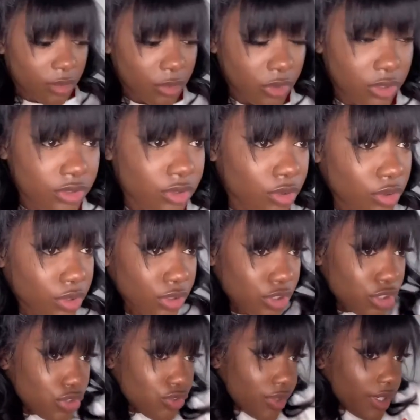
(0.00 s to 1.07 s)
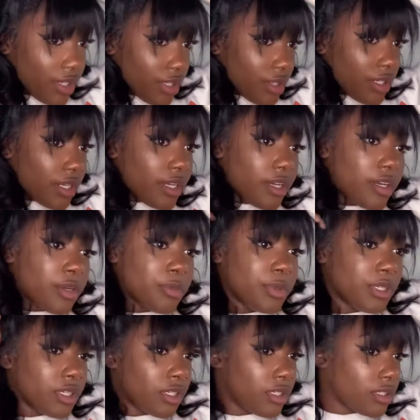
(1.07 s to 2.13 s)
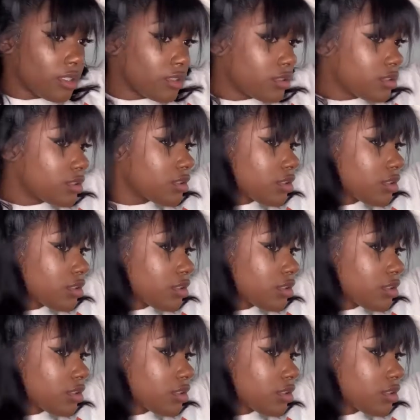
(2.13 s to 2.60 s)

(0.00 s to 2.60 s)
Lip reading: I'm also going to straighten the hair because